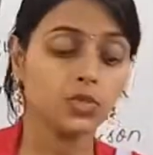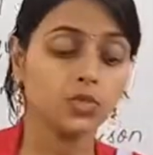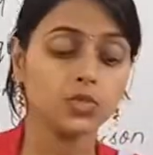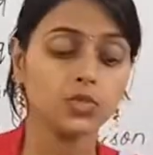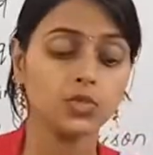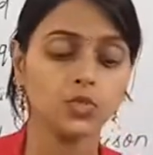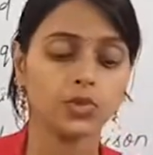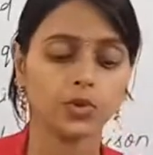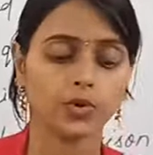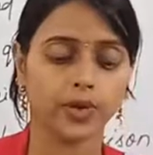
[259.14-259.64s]

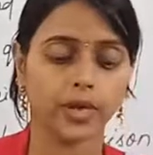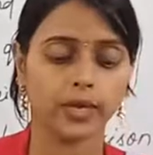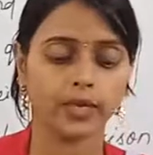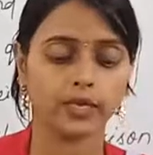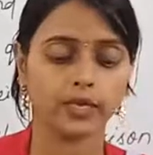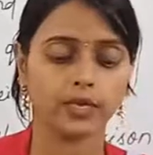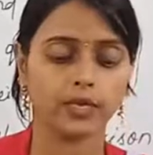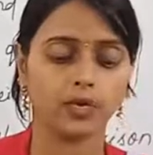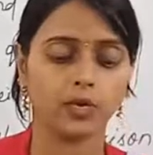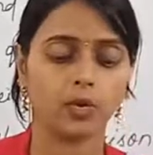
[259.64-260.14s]
Joe
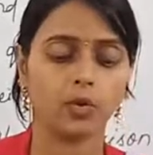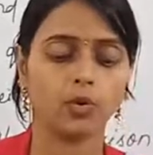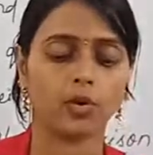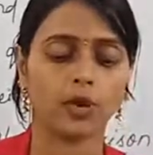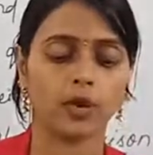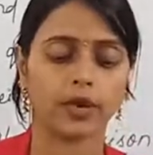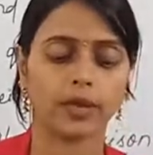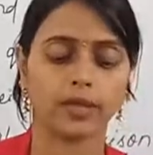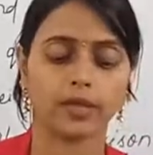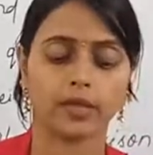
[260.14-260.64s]
angrily,
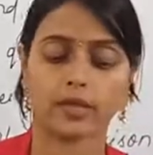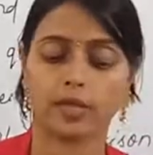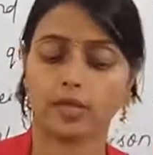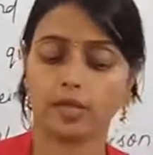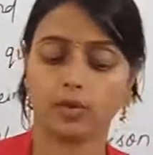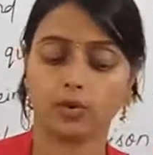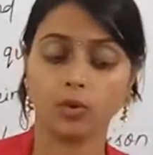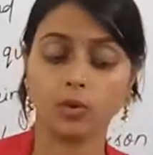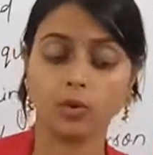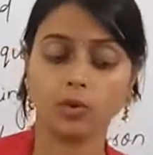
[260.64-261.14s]

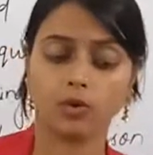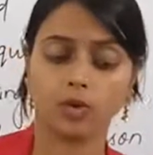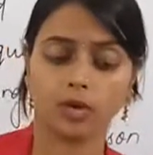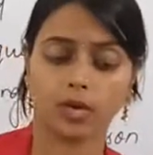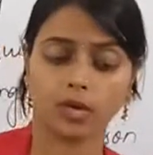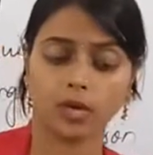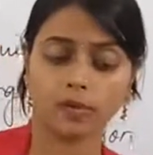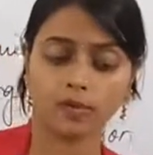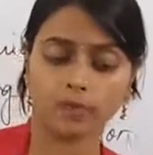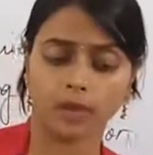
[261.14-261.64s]

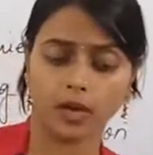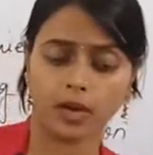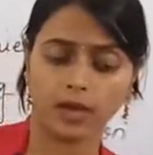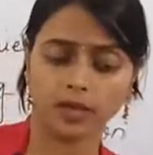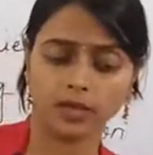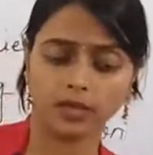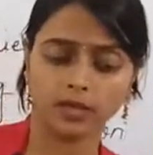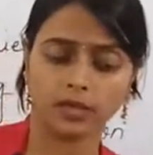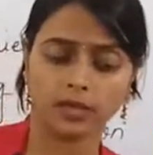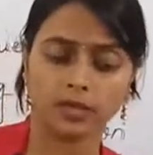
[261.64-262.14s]
am
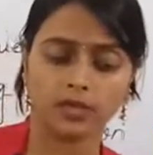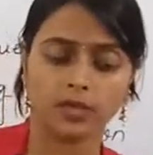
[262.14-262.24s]
I?